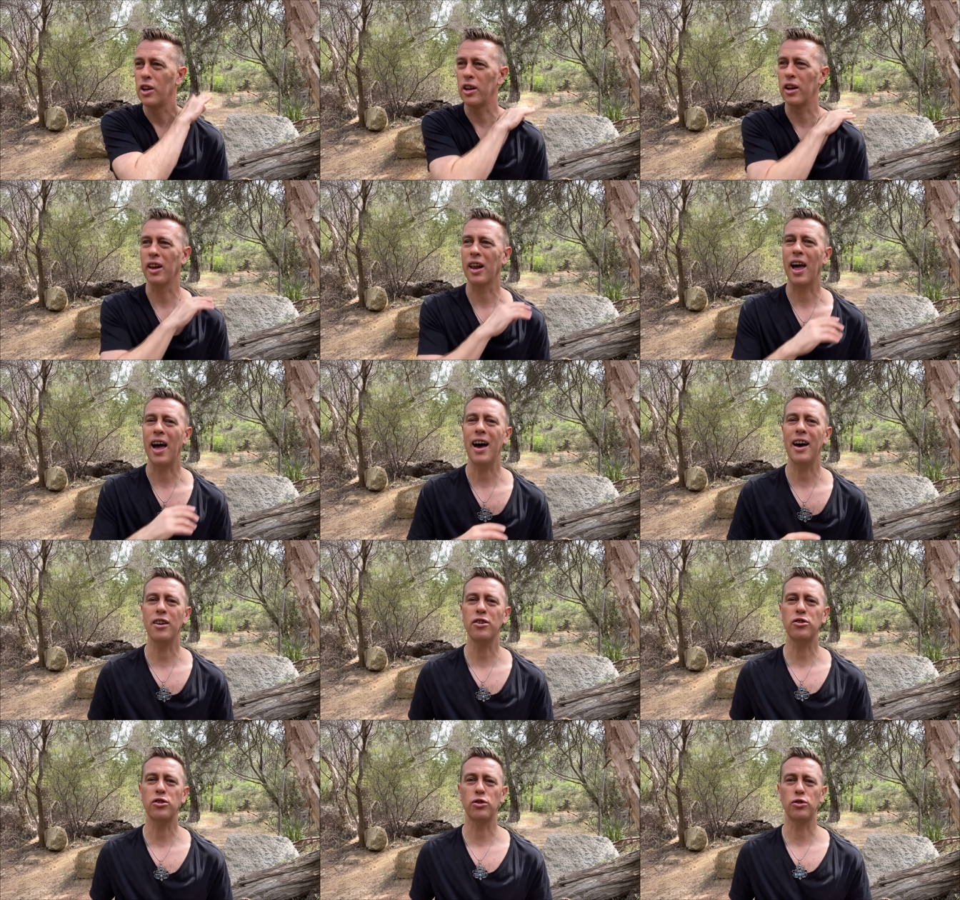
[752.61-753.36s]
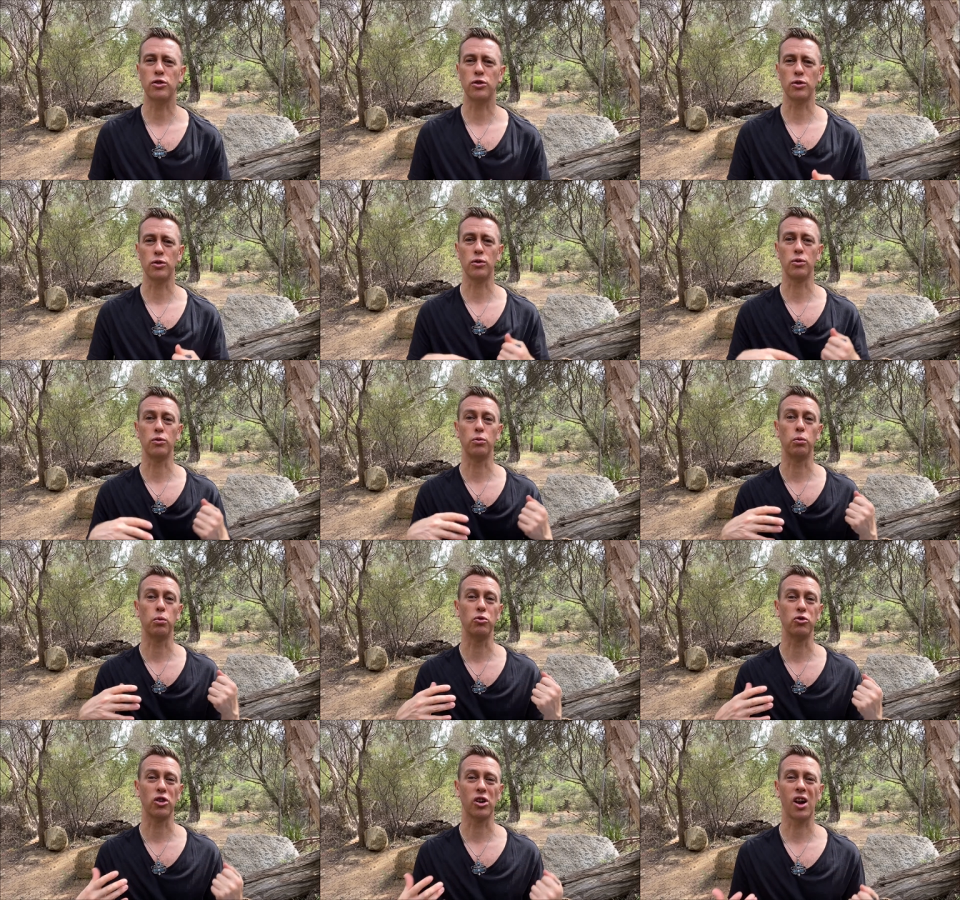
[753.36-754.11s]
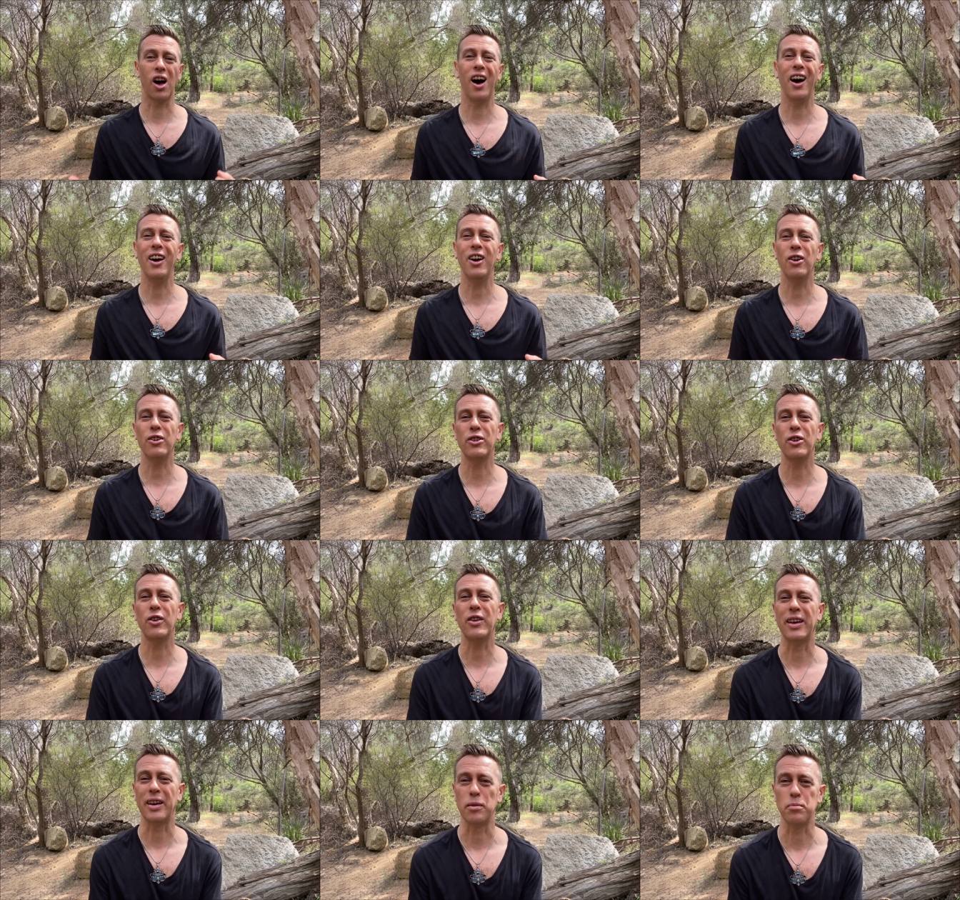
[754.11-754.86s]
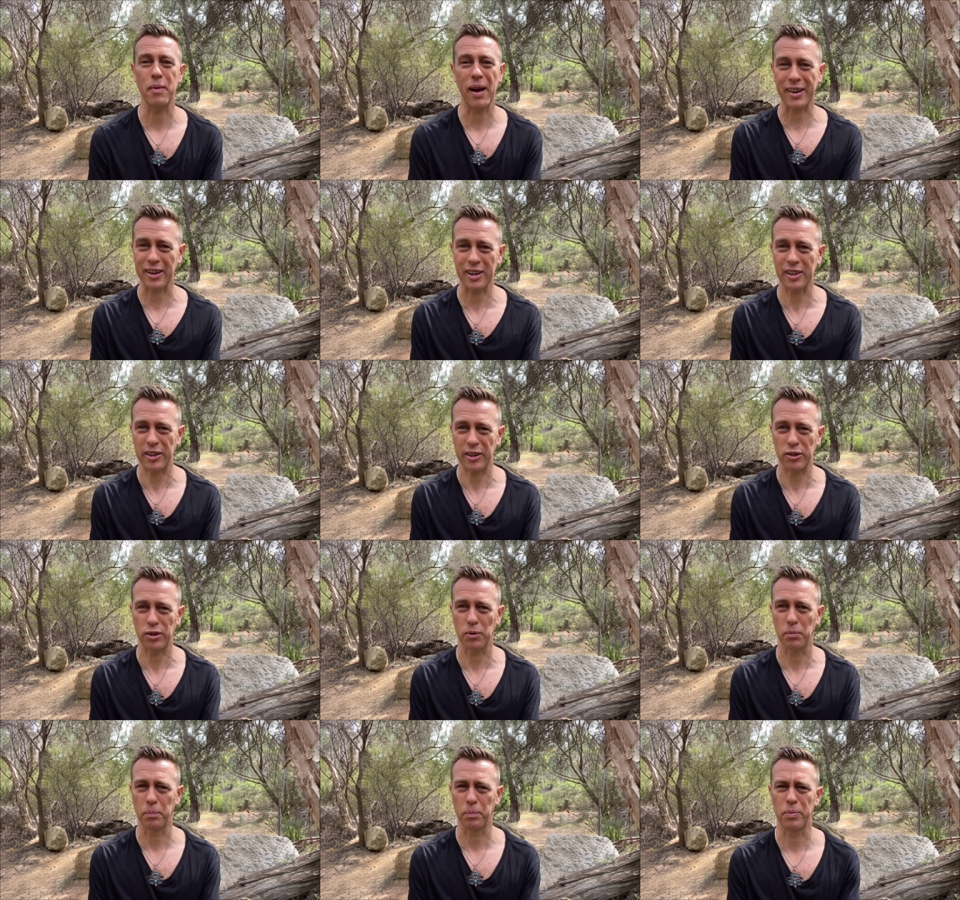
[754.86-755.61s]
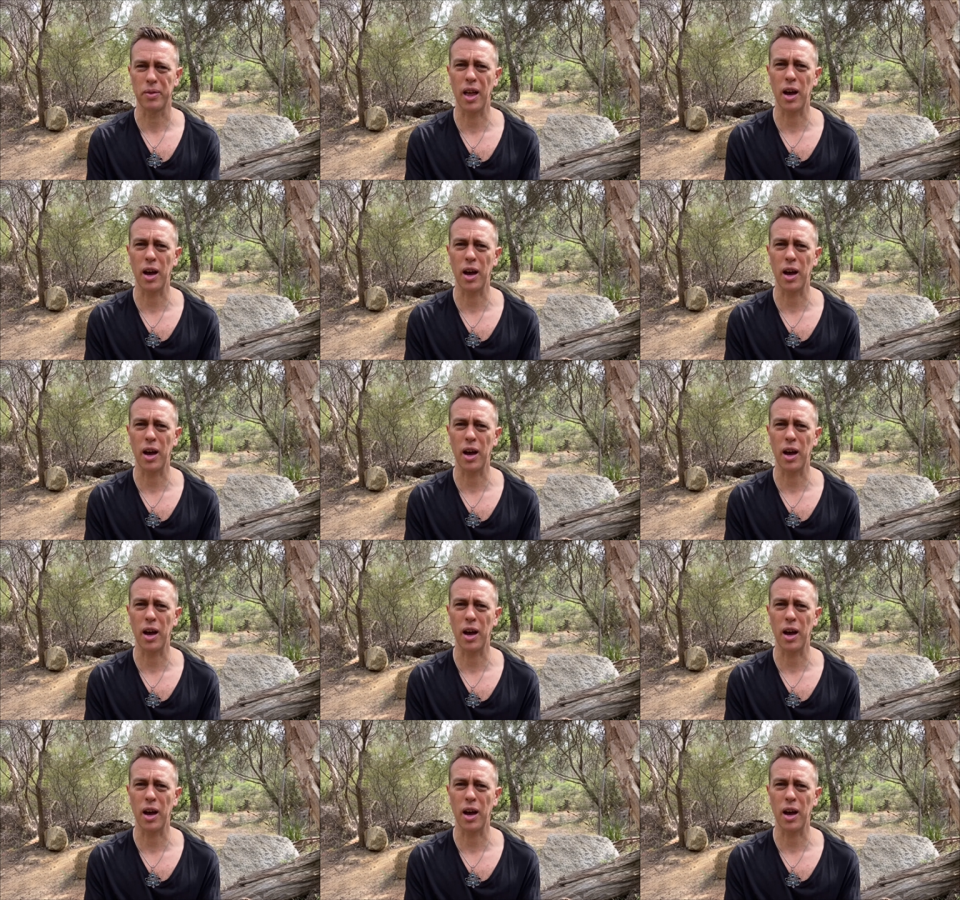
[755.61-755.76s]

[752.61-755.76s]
It allows you to rely on your inner magnetism.